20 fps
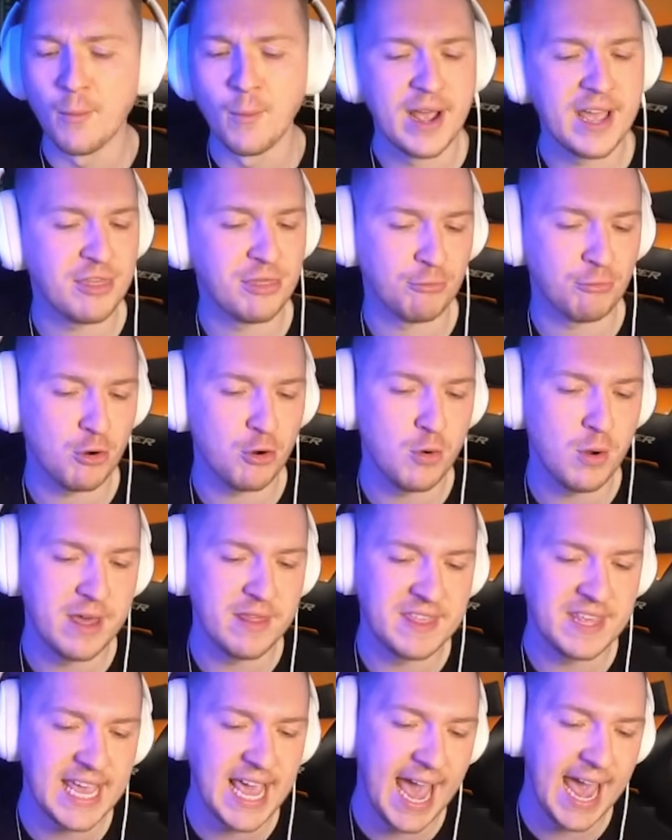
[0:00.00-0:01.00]
our way through
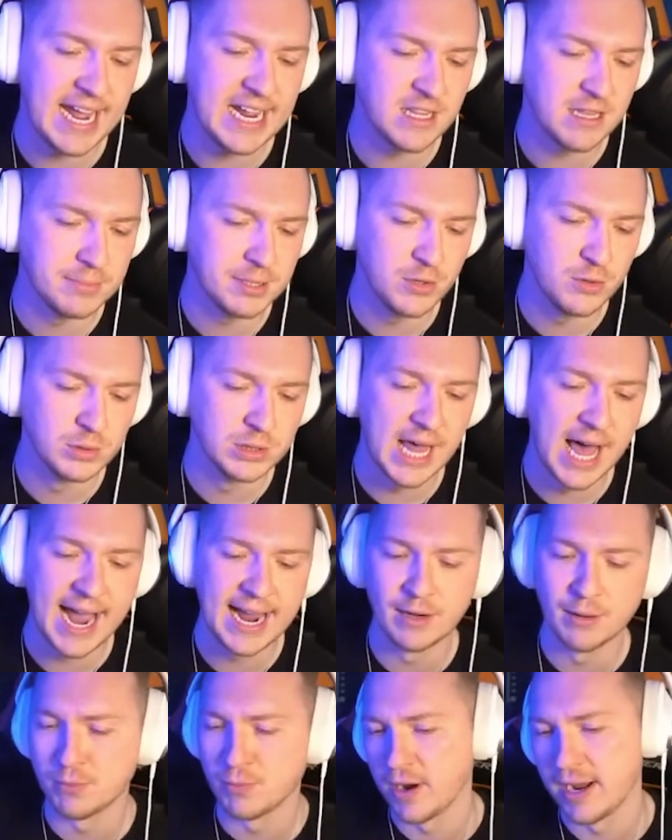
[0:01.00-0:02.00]
the AW
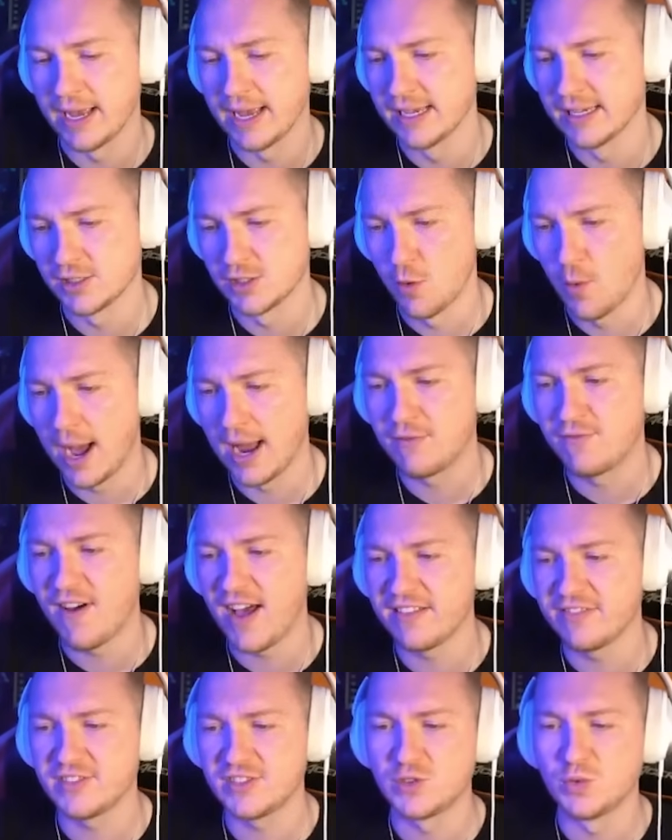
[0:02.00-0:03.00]
lineup right here. So
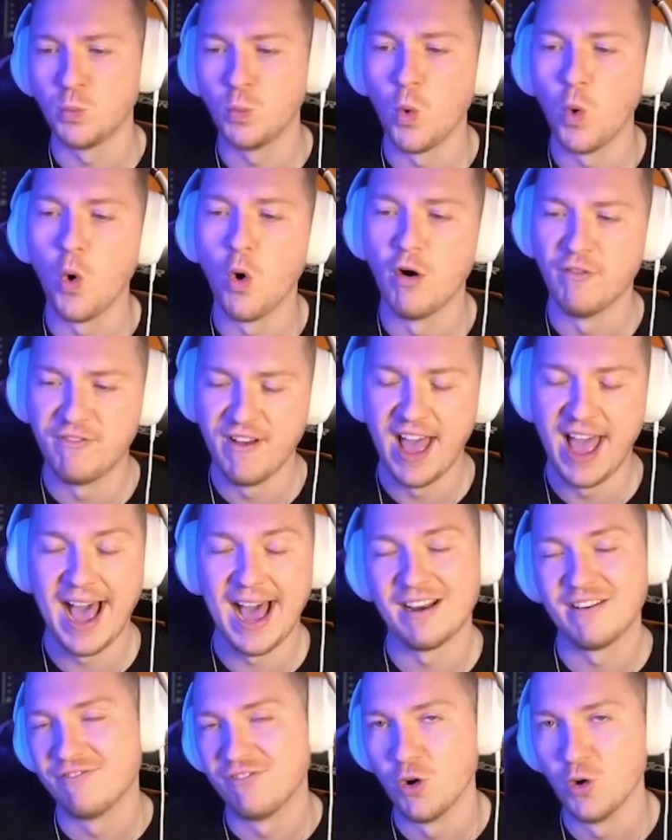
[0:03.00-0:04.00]
Advanced Warfare
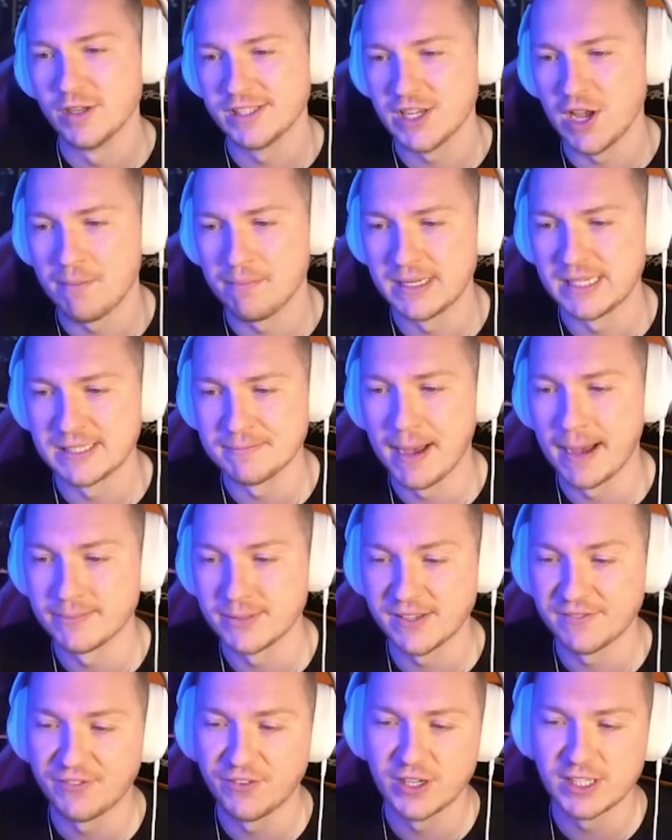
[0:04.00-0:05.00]
had 4 Zombies
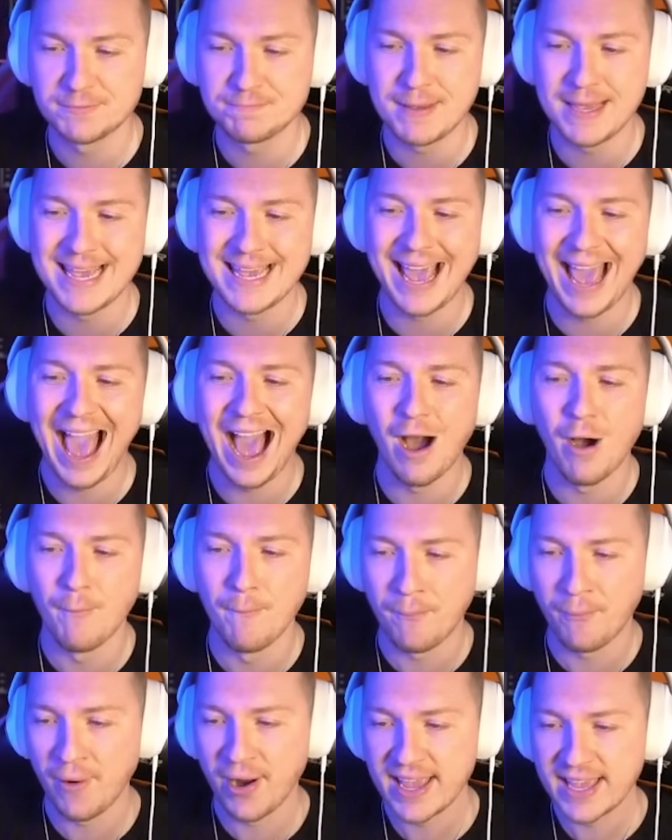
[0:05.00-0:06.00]
maps, the first being
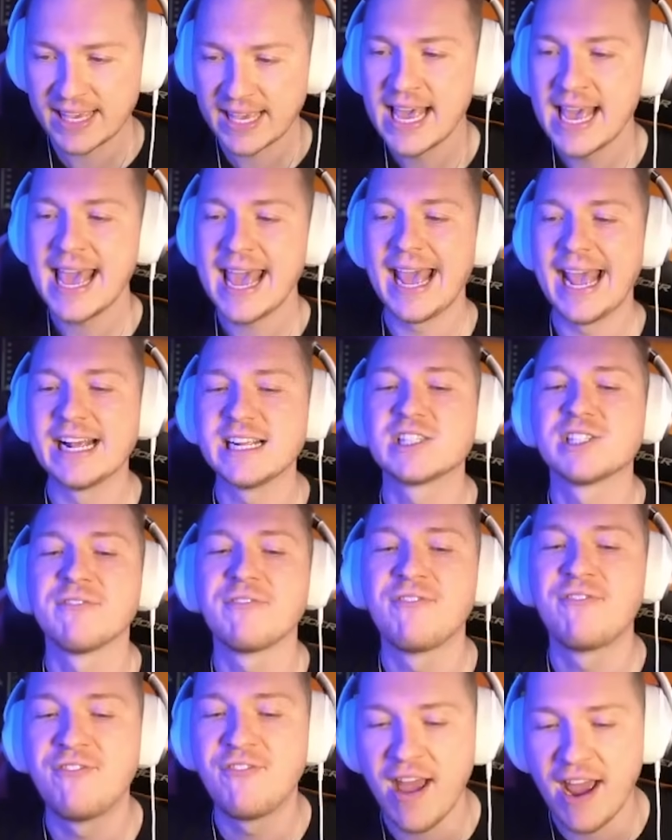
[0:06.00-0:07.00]
Outbreak. It's a
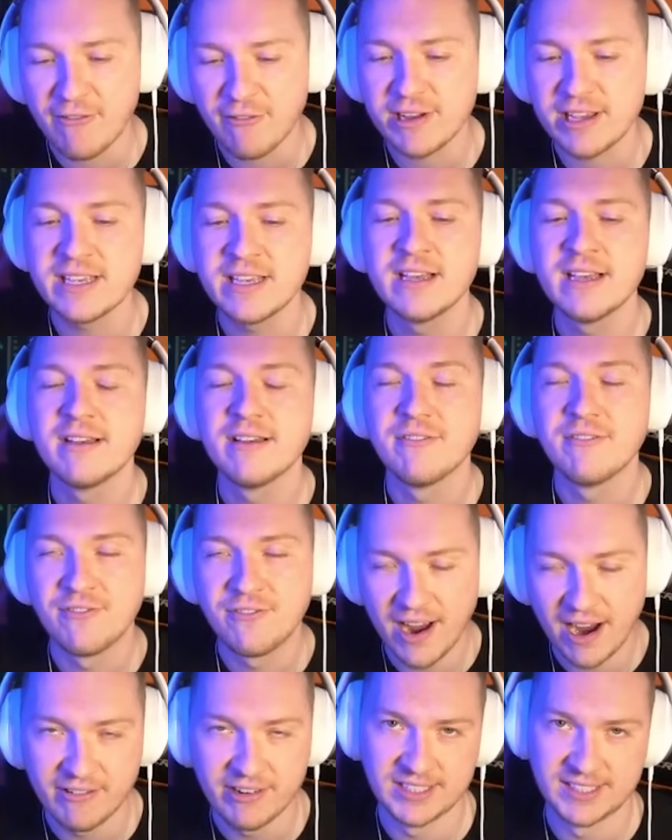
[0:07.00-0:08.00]
very
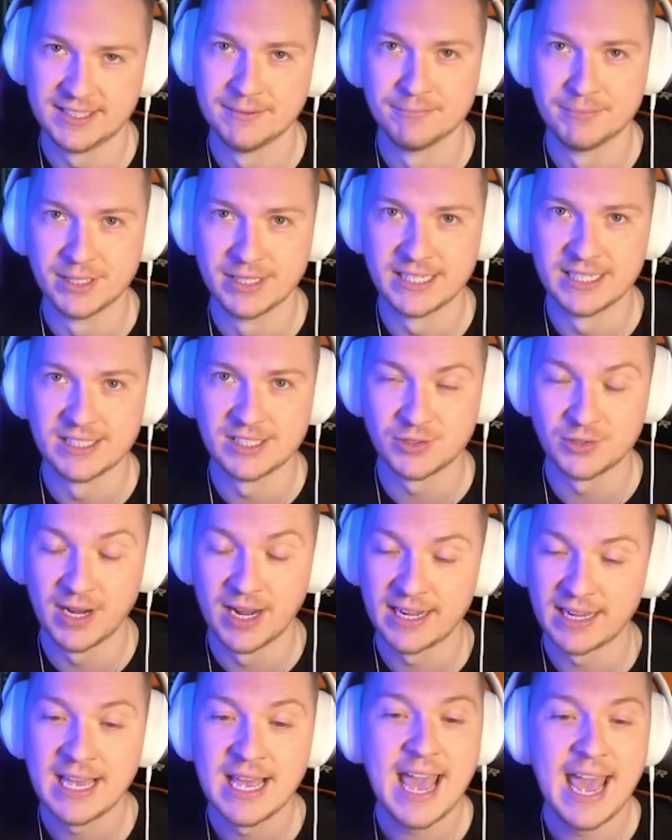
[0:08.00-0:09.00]
simple Easter
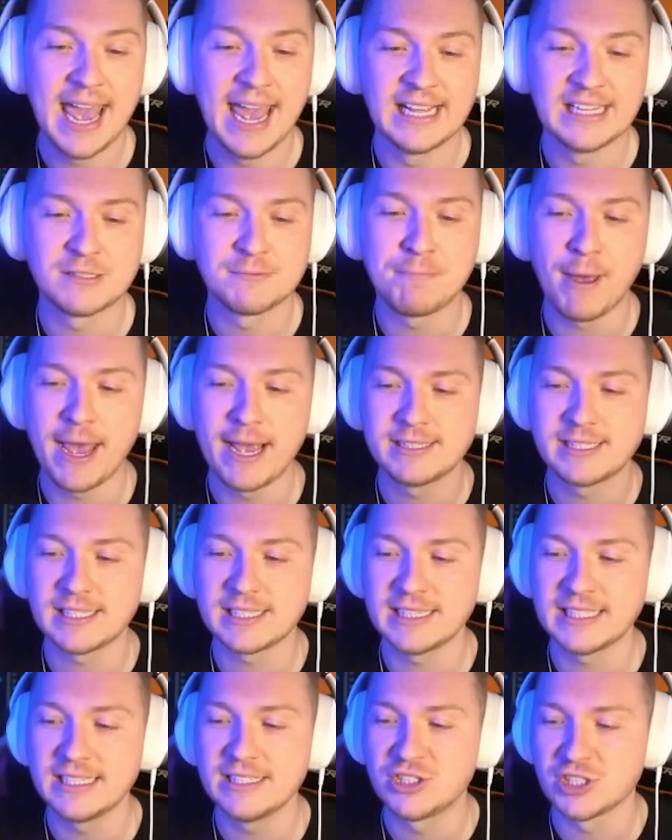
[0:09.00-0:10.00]
egg. It's
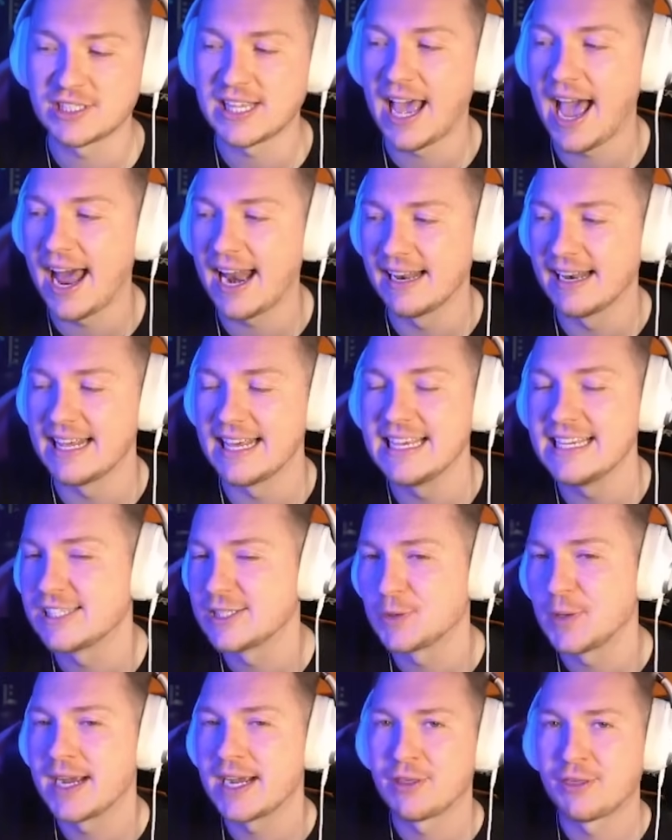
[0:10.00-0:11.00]
basically just had an
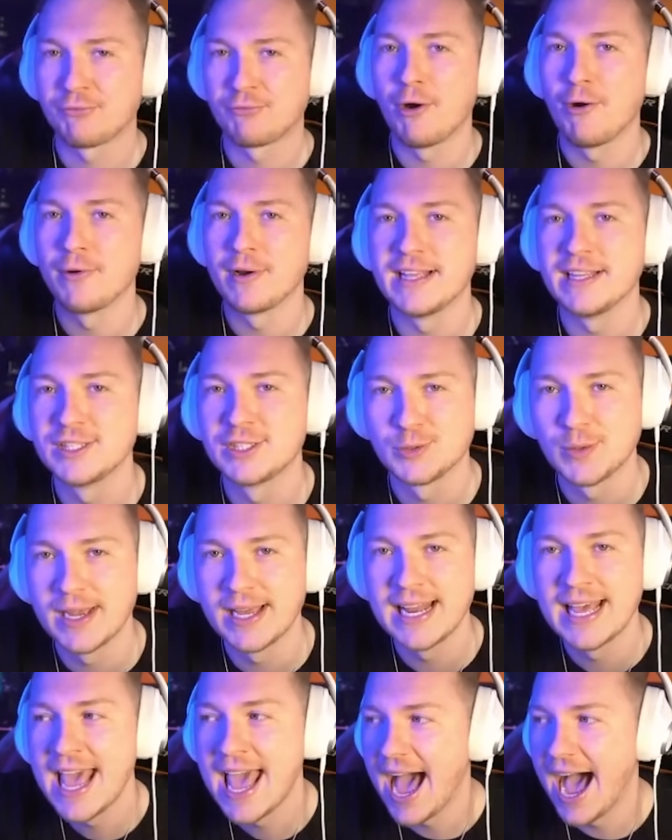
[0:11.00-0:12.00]
Easter egg thrown into
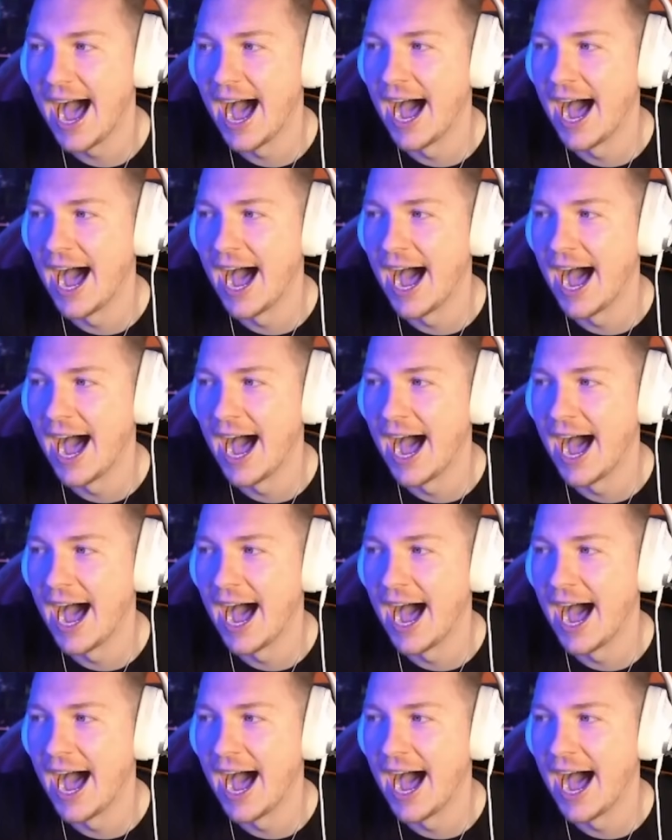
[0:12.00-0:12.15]
it,